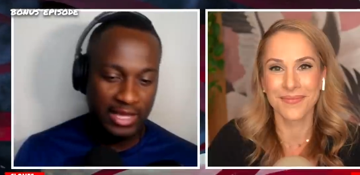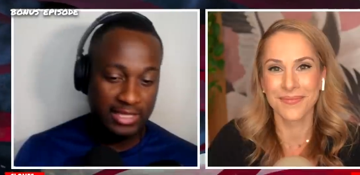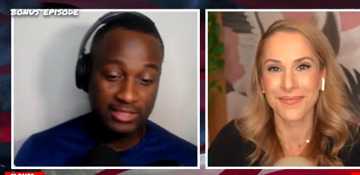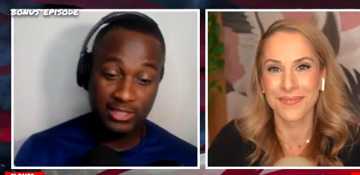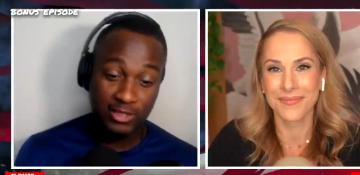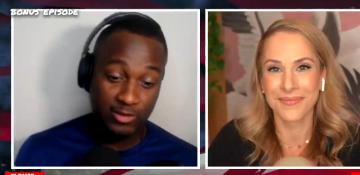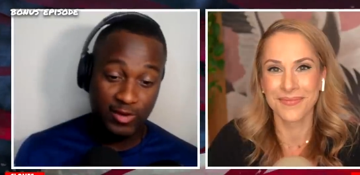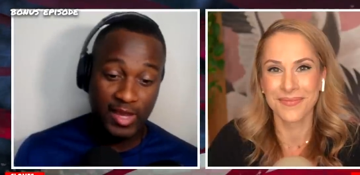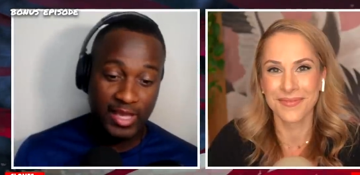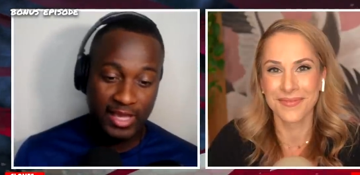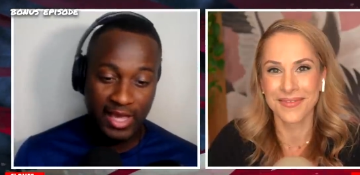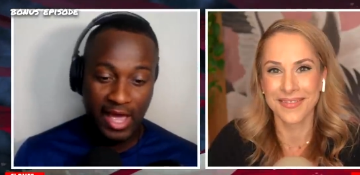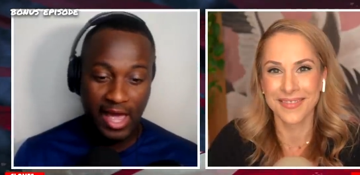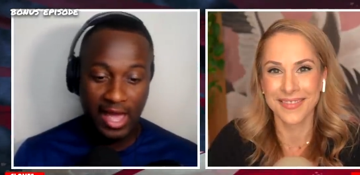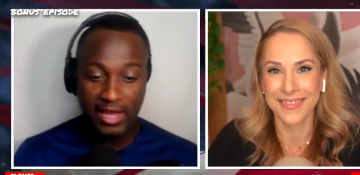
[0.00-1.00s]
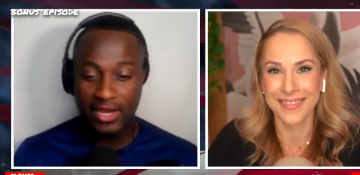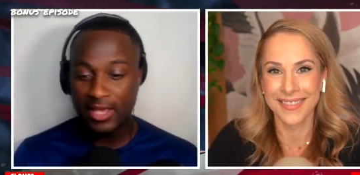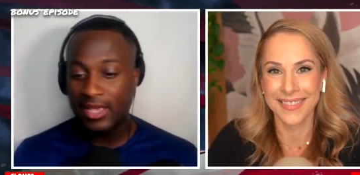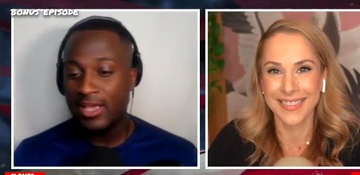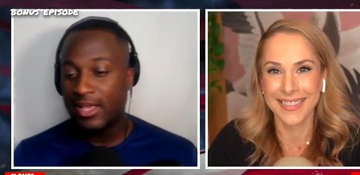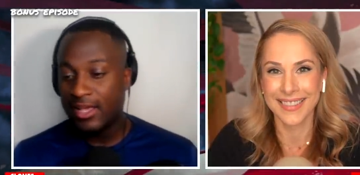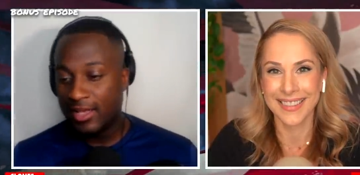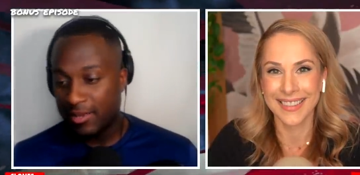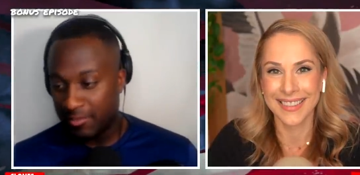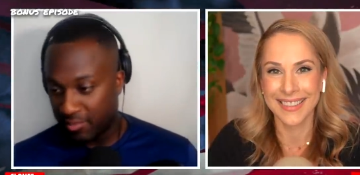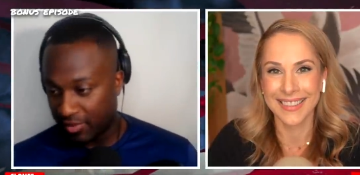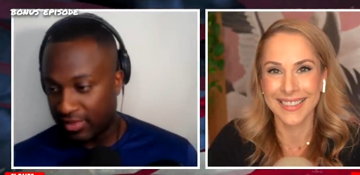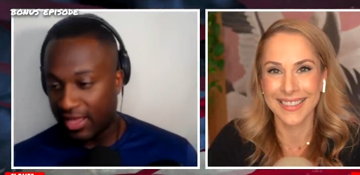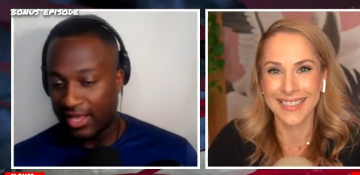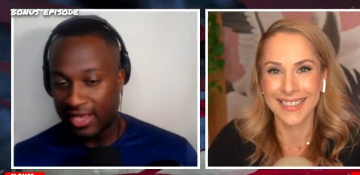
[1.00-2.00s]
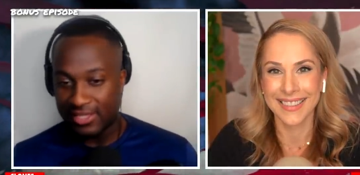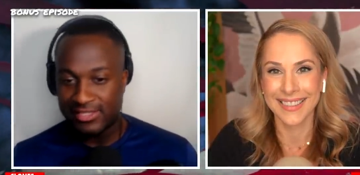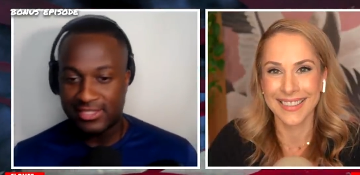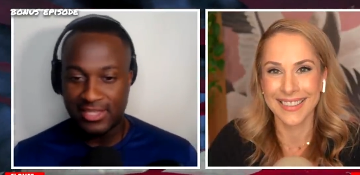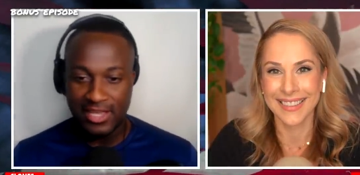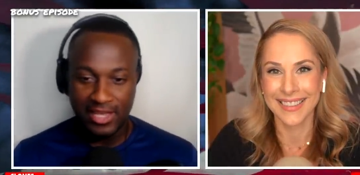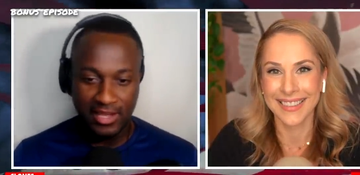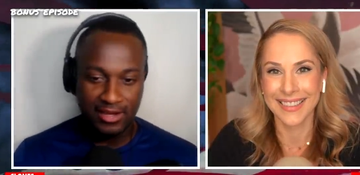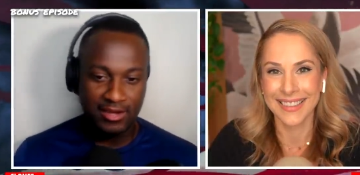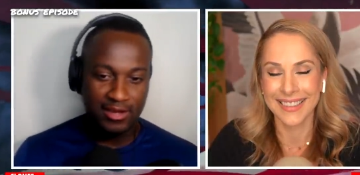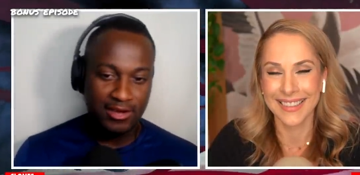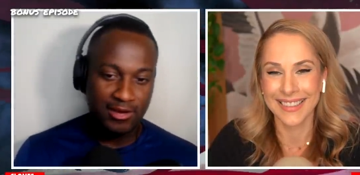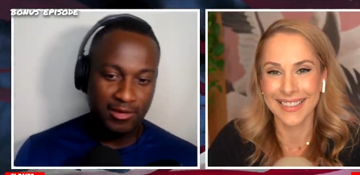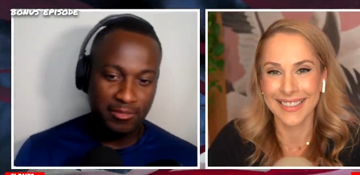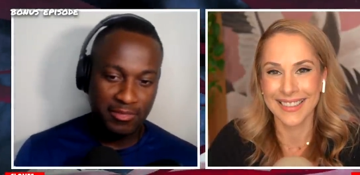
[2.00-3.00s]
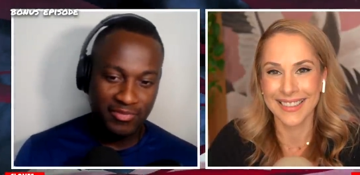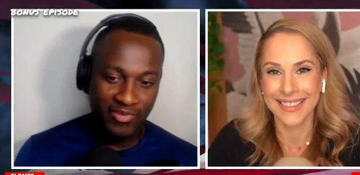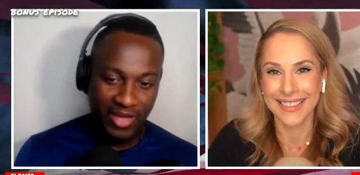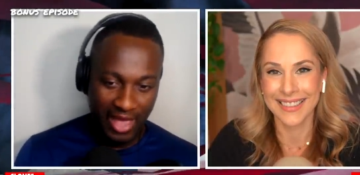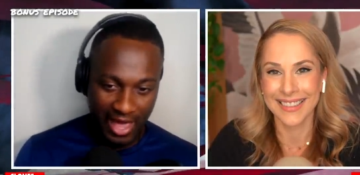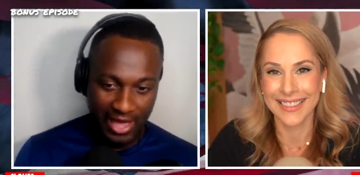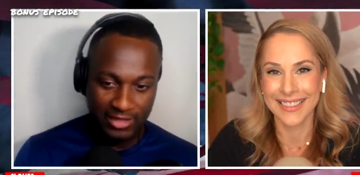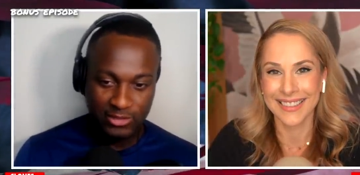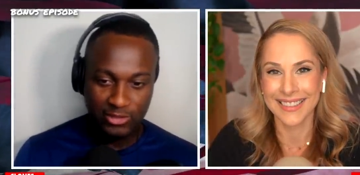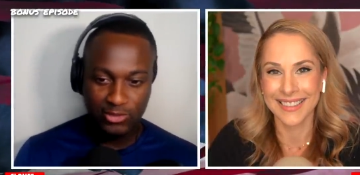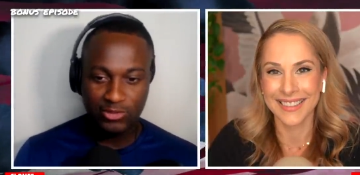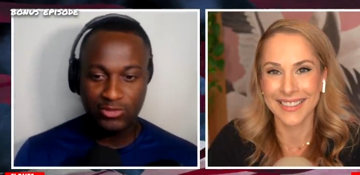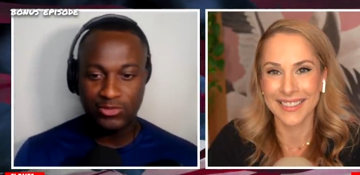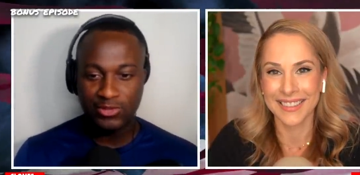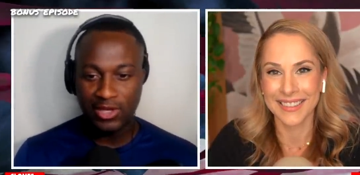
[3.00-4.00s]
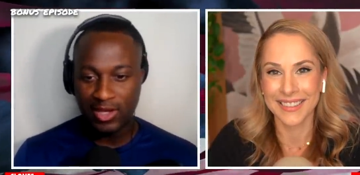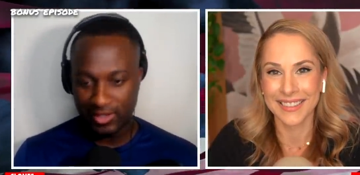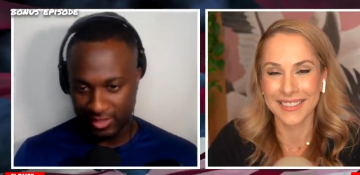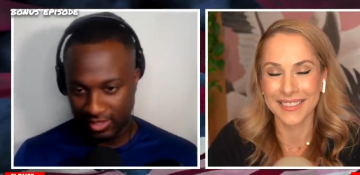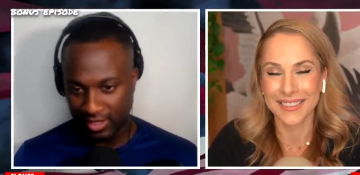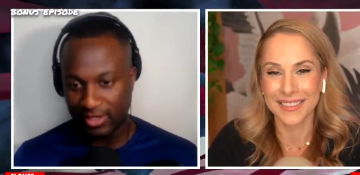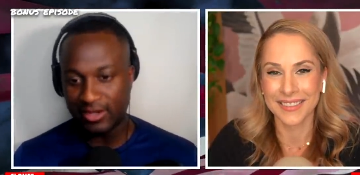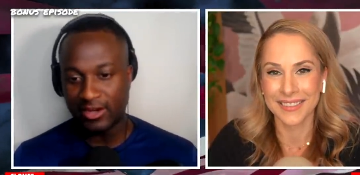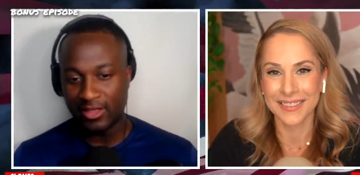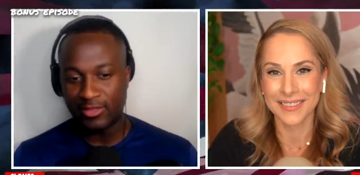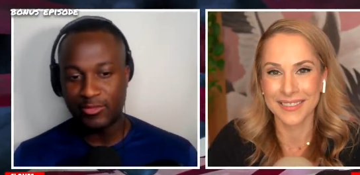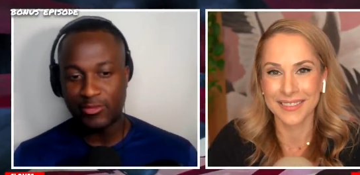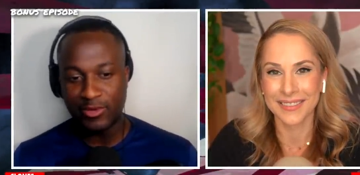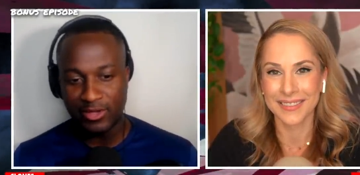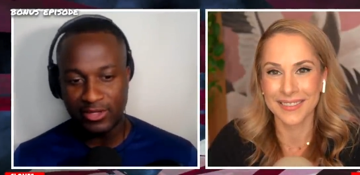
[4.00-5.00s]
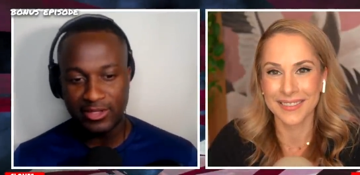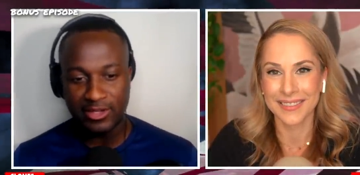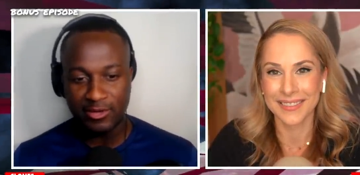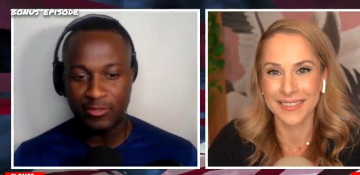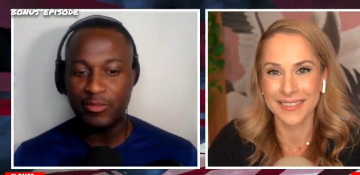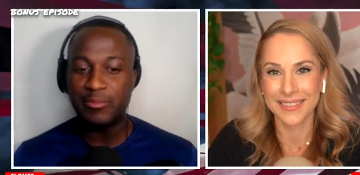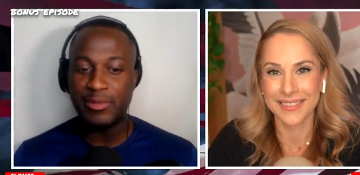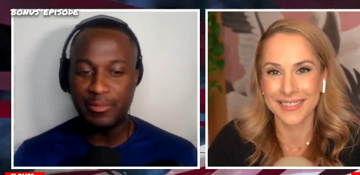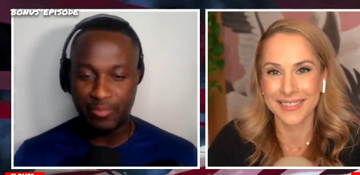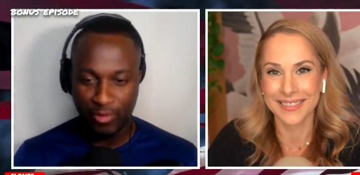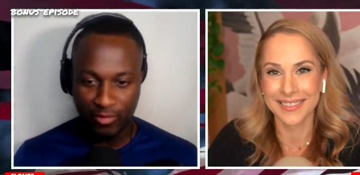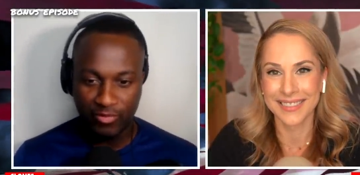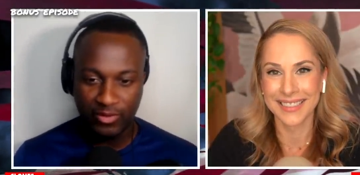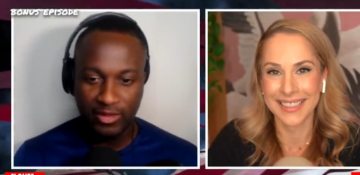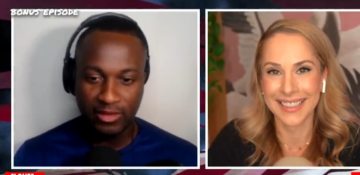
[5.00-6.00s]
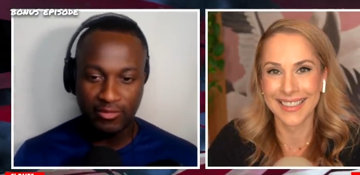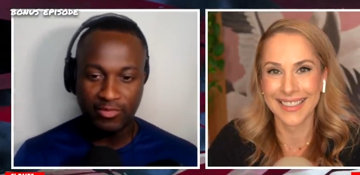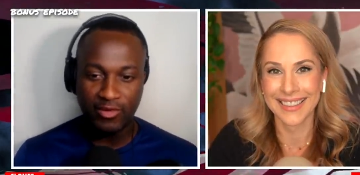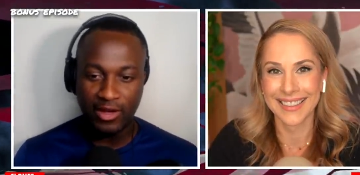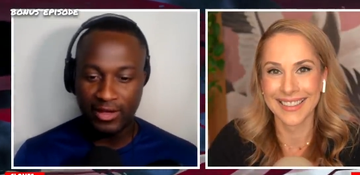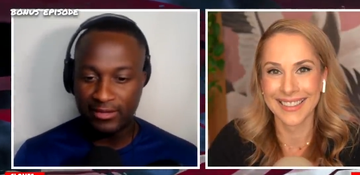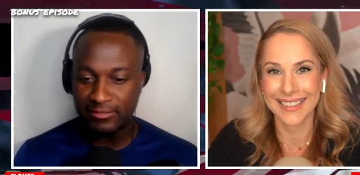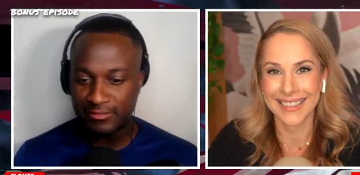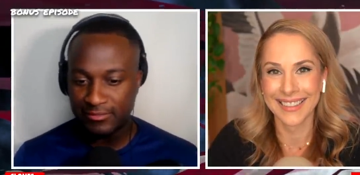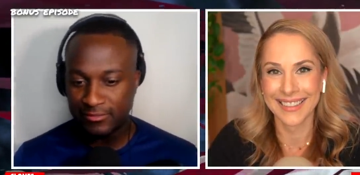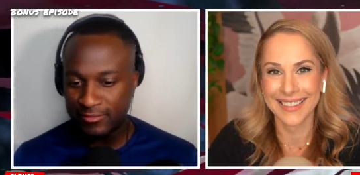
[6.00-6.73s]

Speaker 1: Like, it's a great cat. But like I said, um, if I had to, I'd get another one, and it would be perfectly fine.